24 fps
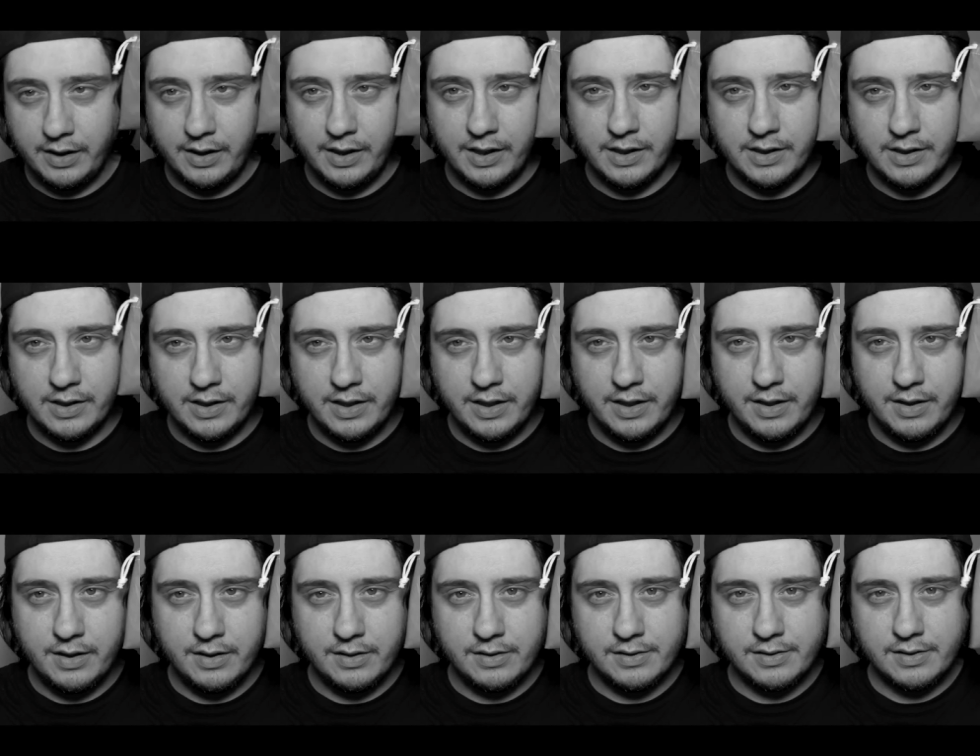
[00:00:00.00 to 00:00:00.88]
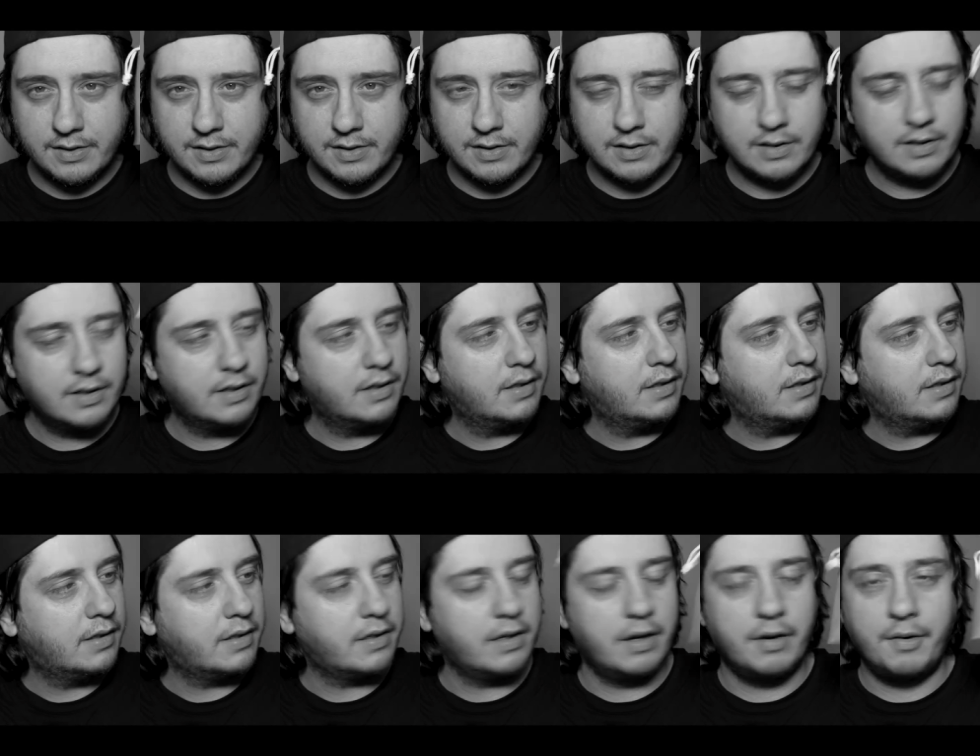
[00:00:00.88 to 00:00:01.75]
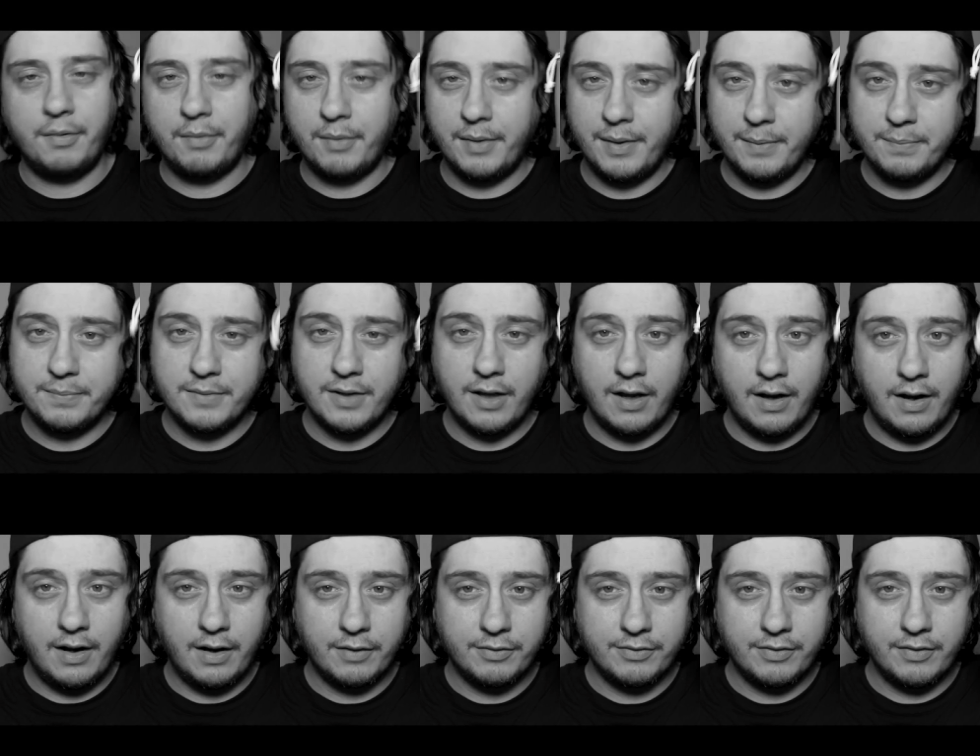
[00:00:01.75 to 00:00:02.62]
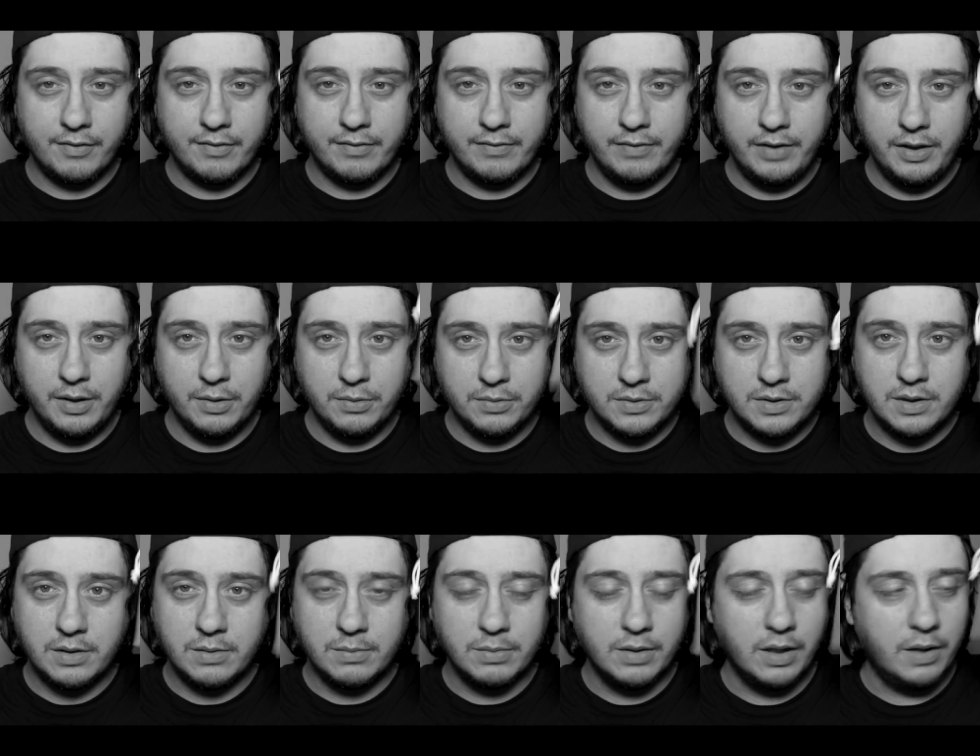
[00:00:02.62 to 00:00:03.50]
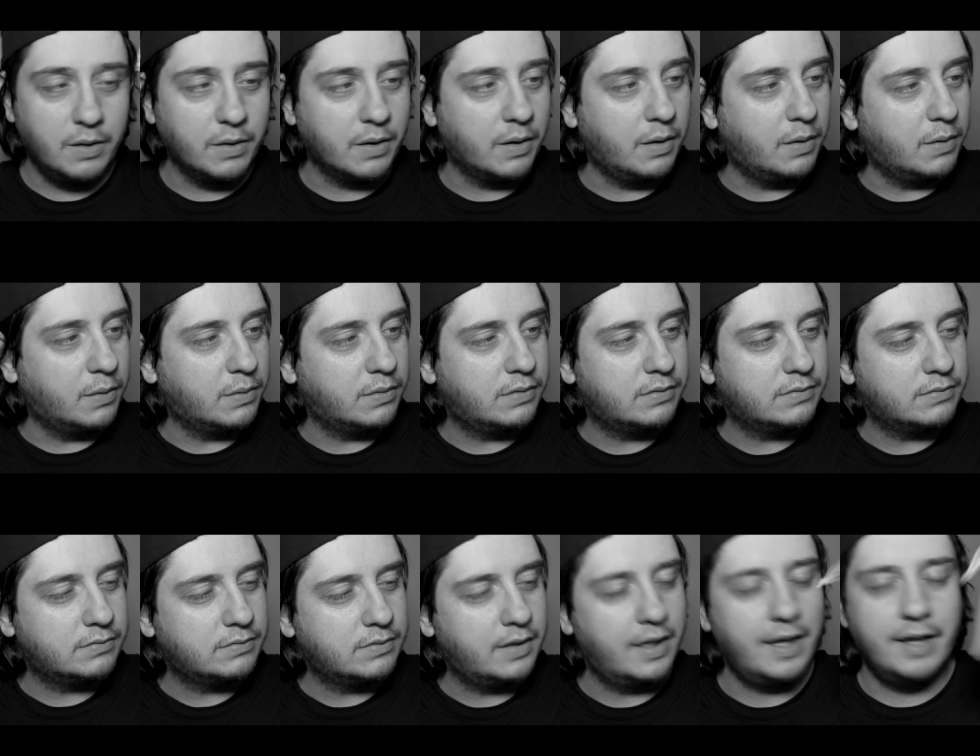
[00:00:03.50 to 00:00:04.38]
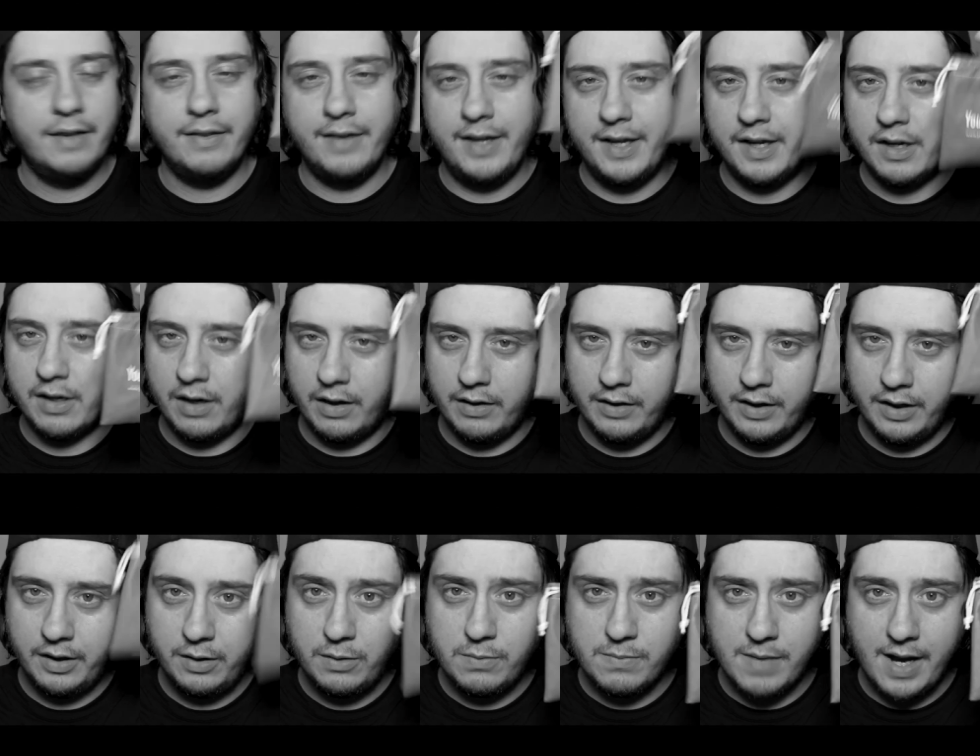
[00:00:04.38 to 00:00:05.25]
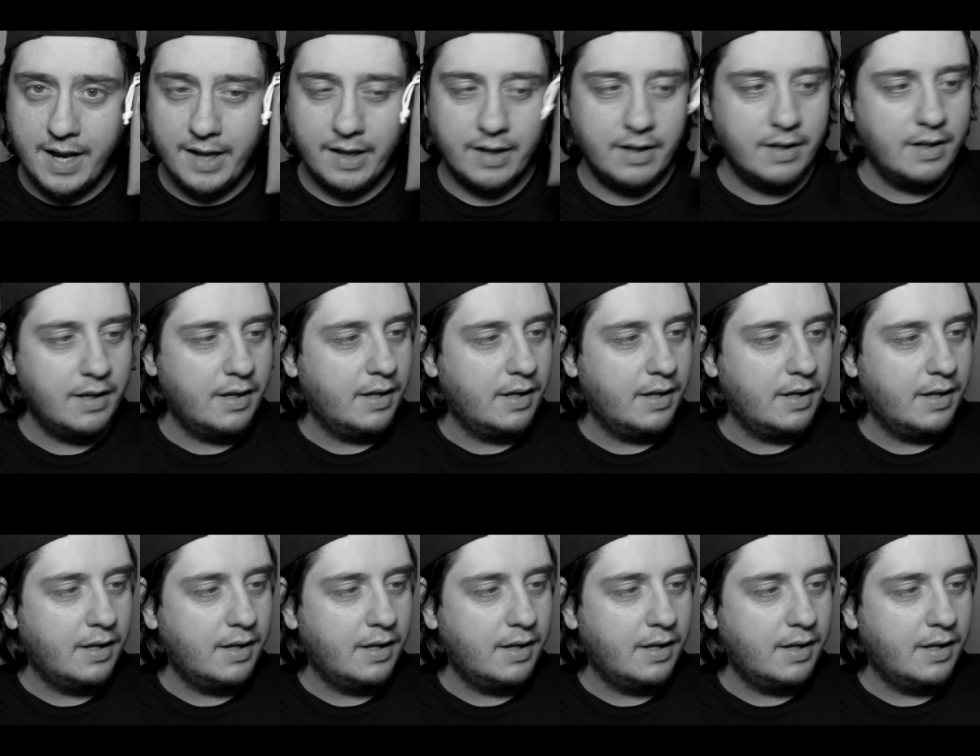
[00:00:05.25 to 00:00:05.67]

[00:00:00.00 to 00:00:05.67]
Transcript: It is a ripped off YouTube logo, and they call it YouMic.